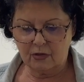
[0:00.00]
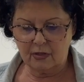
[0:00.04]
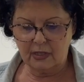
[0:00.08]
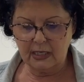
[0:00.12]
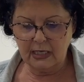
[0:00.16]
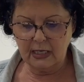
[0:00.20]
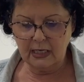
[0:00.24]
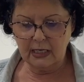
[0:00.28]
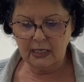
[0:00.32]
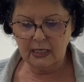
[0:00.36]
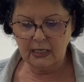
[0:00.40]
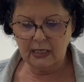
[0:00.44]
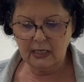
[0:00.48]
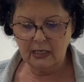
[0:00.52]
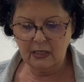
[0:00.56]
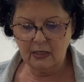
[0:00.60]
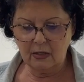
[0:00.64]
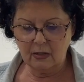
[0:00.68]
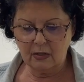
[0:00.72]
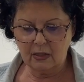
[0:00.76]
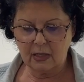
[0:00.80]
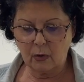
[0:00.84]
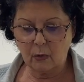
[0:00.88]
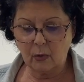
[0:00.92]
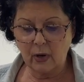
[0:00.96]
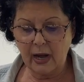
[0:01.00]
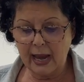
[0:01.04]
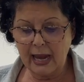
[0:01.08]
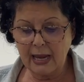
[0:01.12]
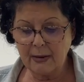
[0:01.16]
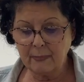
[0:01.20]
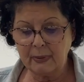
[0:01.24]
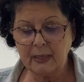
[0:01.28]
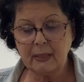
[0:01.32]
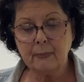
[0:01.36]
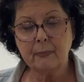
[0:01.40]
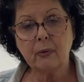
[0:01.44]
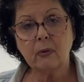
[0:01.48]
There were
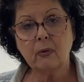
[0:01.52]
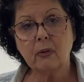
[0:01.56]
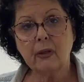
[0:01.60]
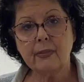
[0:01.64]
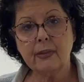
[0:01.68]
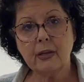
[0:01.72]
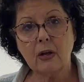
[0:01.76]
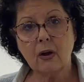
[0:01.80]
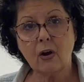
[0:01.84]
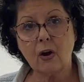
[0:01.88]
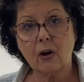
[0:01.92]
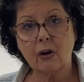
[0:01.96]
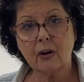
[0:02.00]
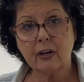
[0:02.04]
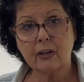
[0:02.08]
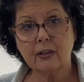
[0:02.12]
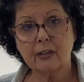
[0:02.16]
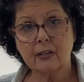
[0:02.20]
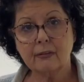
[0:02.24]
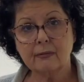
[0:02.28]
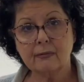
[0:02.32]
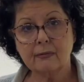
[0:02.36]
8 people on the ark.